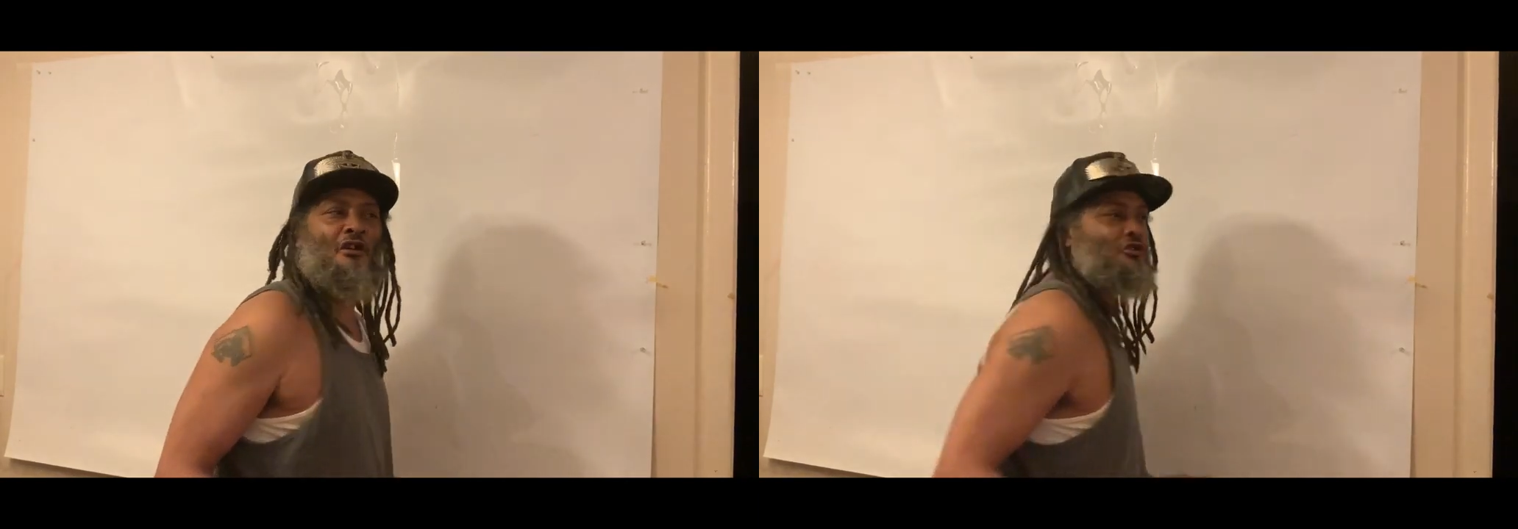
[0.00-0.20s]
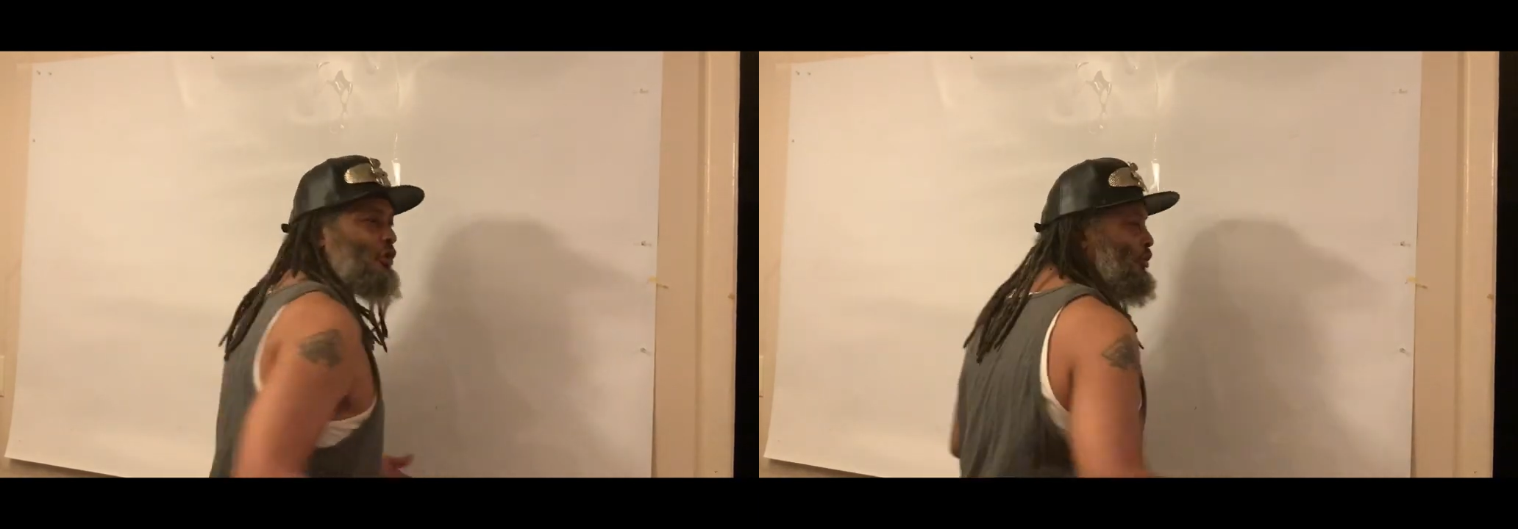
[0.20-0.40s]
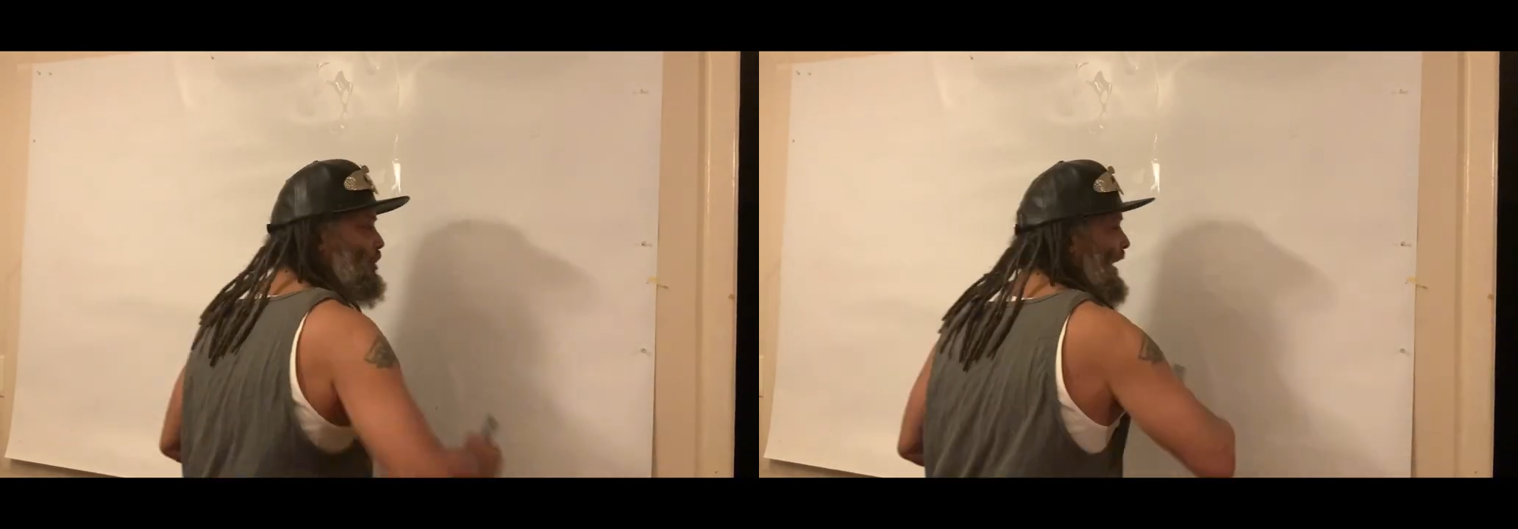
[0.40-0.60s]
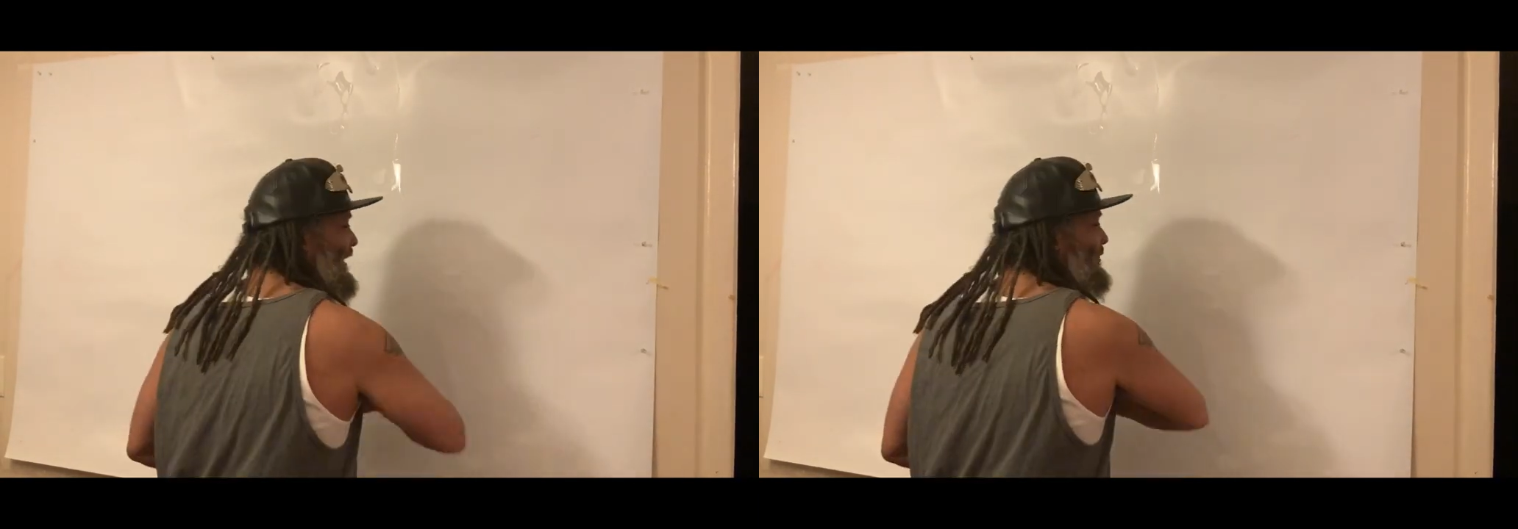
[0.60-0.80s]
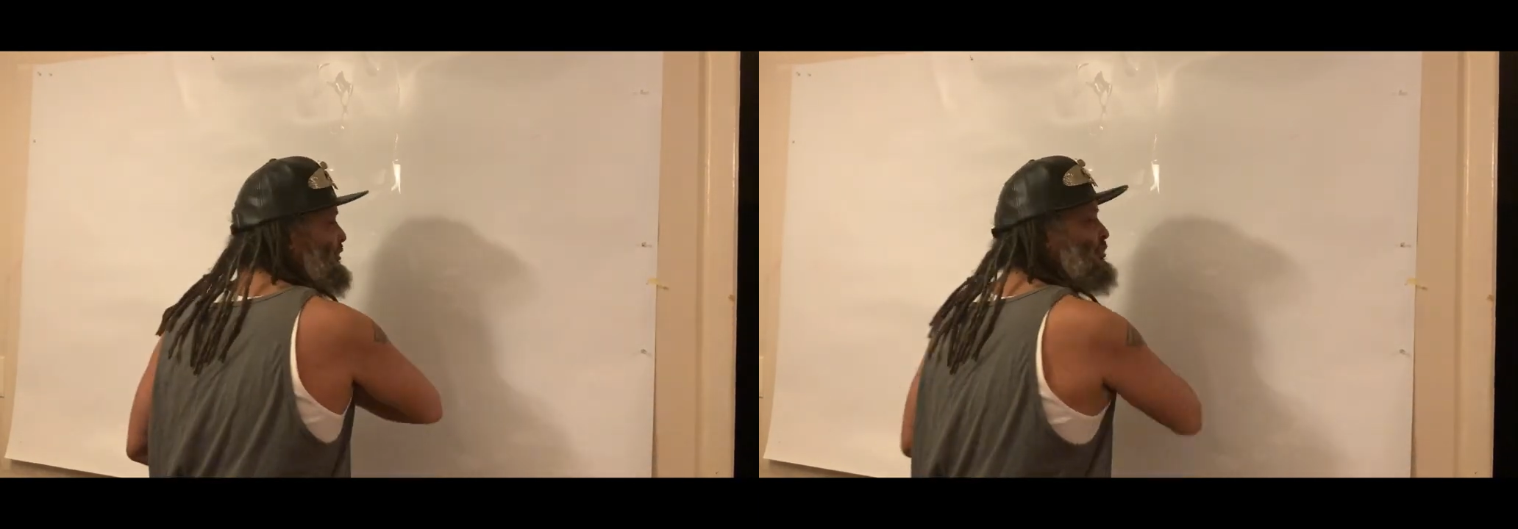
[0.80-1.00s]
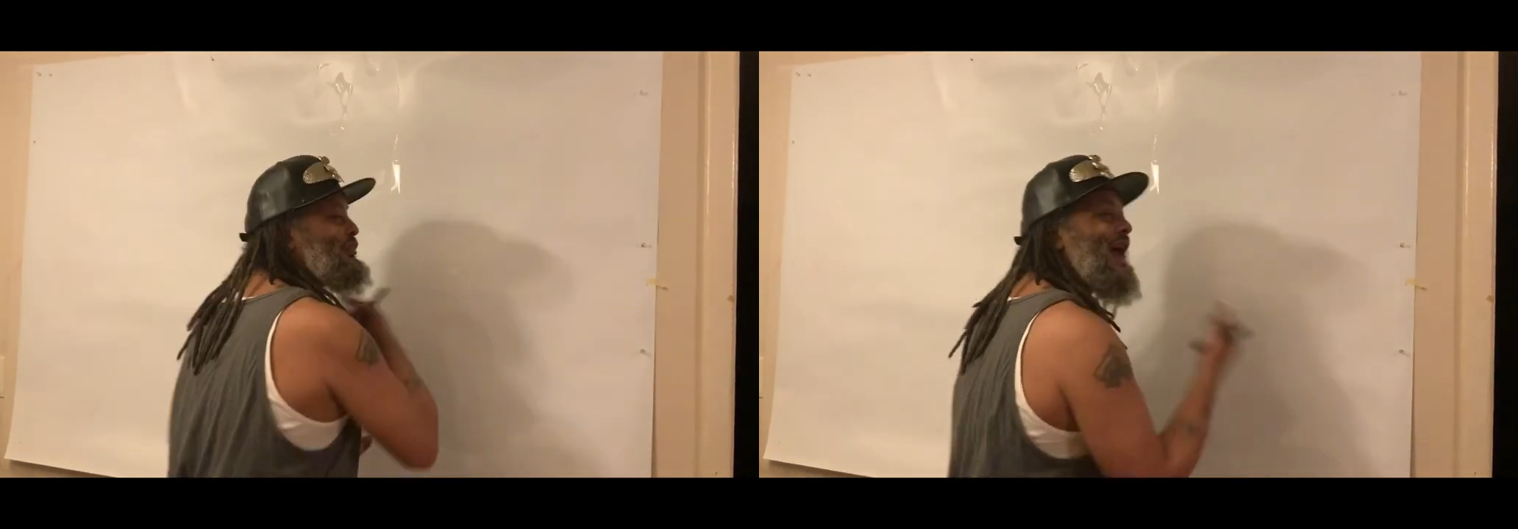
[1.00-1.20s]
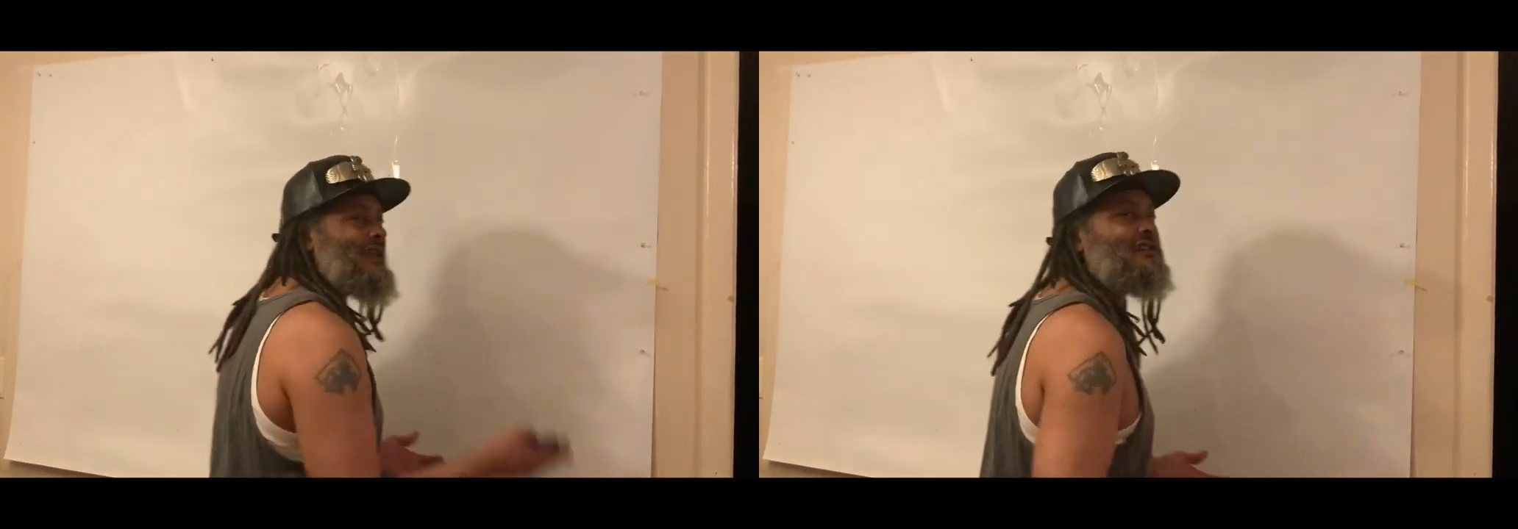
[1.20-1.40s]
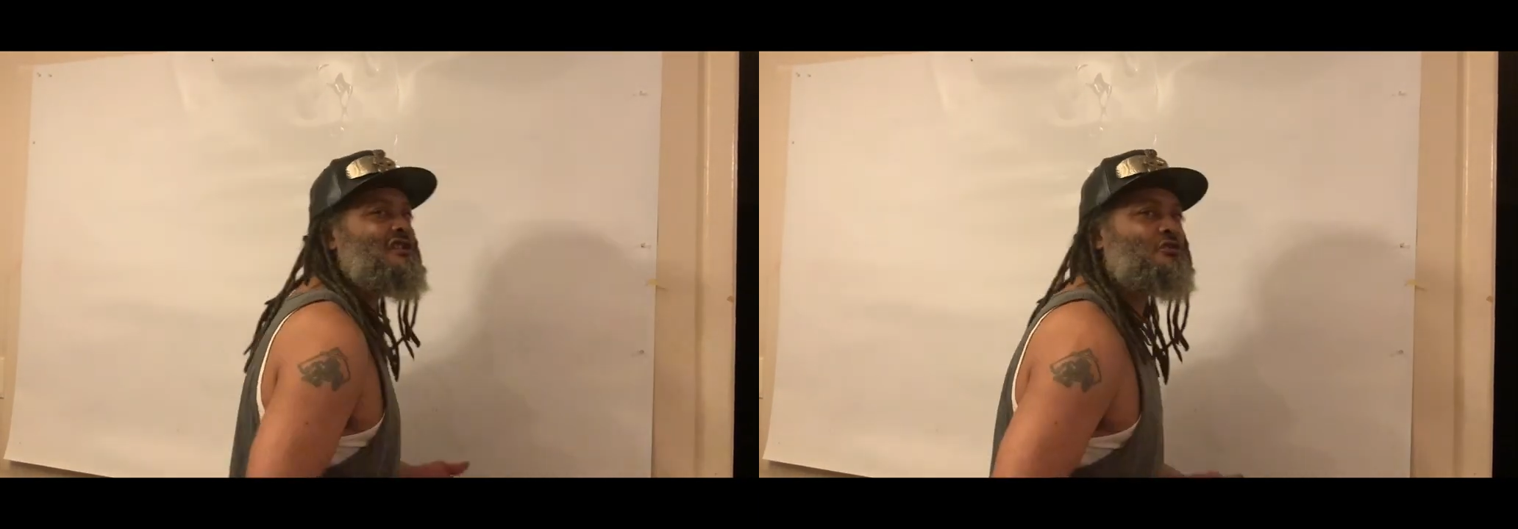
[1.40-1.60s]
So, and
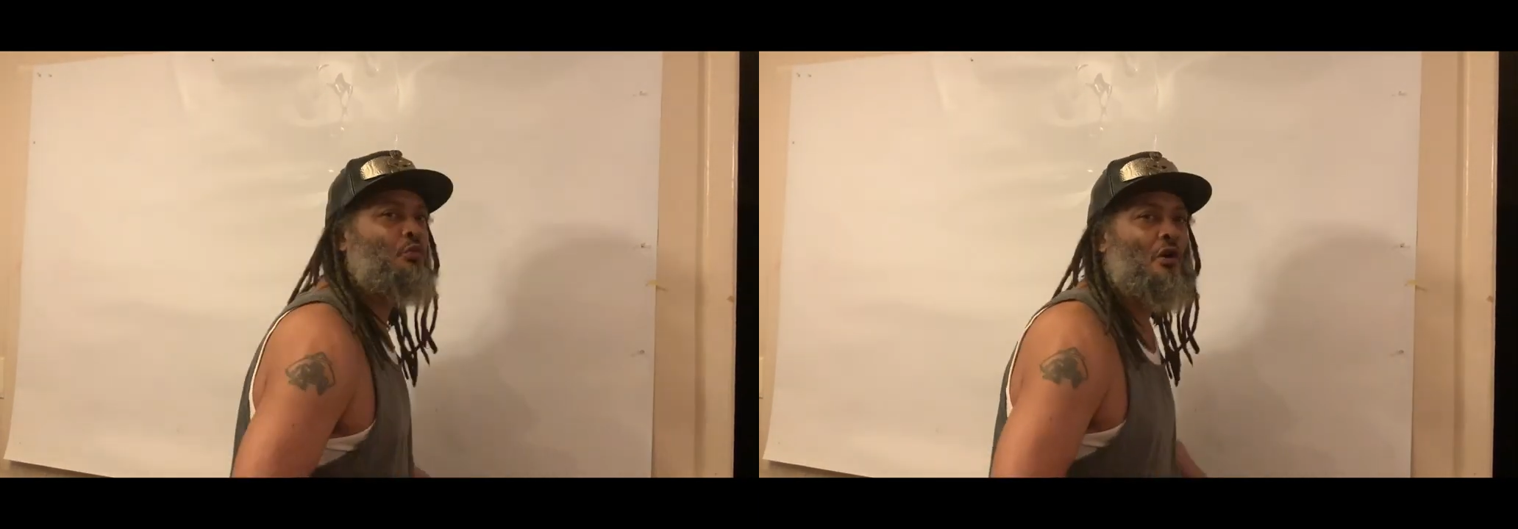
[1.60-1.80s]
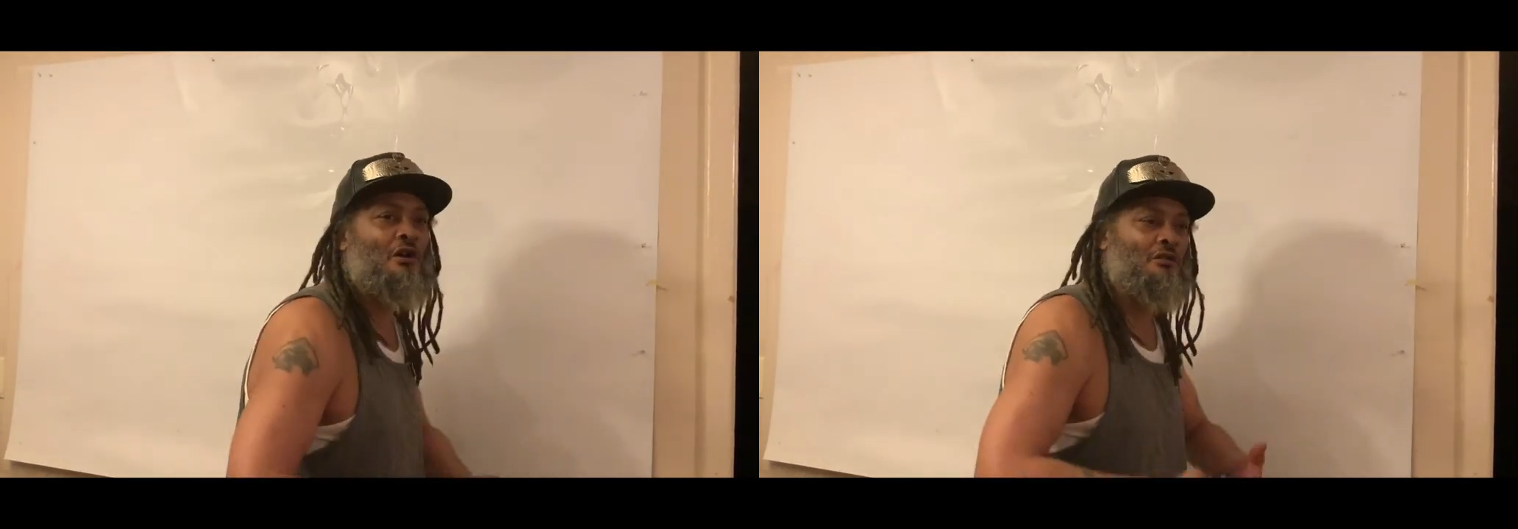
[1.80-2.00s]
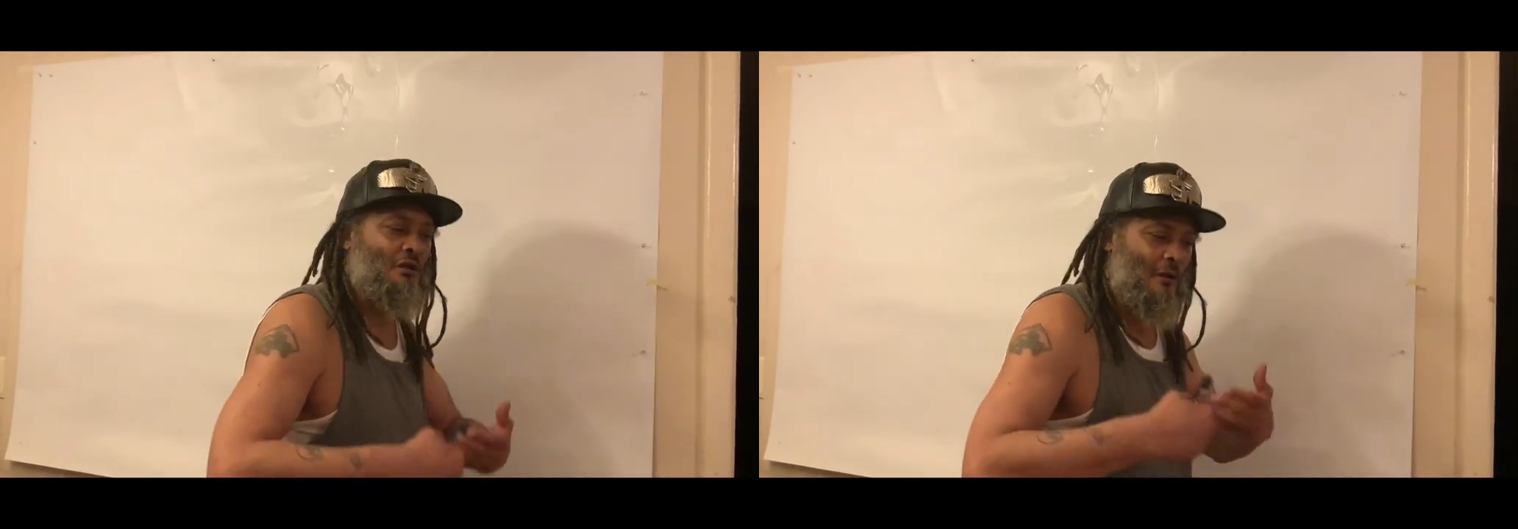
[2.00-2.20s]
that is what